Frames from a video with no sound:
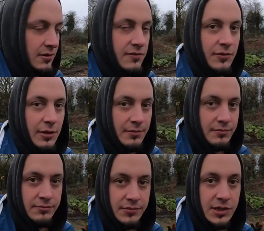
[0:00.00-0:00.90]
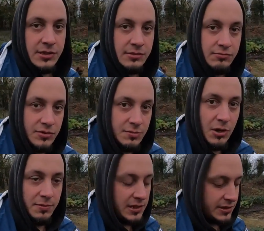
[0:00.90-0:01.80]
from this
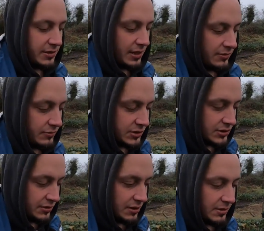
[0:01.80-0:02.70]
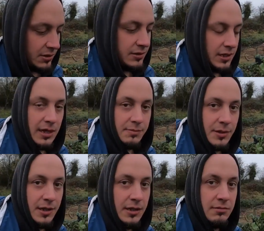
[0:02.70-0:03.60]
small piece of ground, which is only about 8
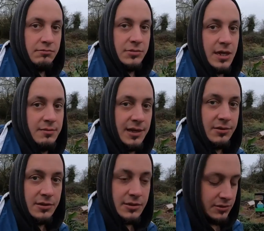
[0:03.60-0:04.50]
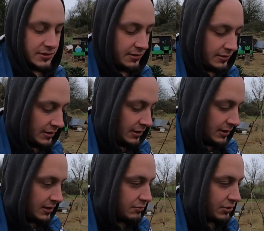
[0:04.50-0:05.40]
by 10 meters or so,
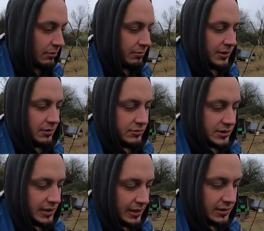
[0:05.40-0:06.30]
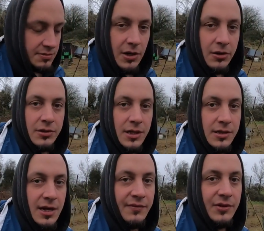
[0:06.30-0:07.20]
probably slightly smaller than
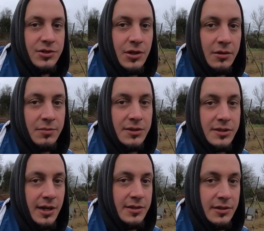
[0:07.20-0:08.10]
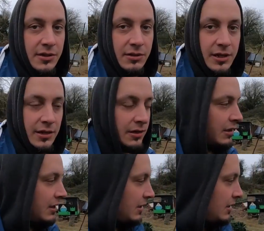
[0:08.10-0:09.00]
the average allotment size in the UK.
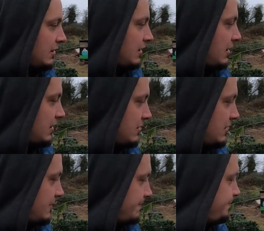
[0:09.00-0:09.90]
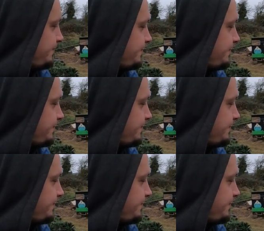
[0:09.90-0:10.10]
And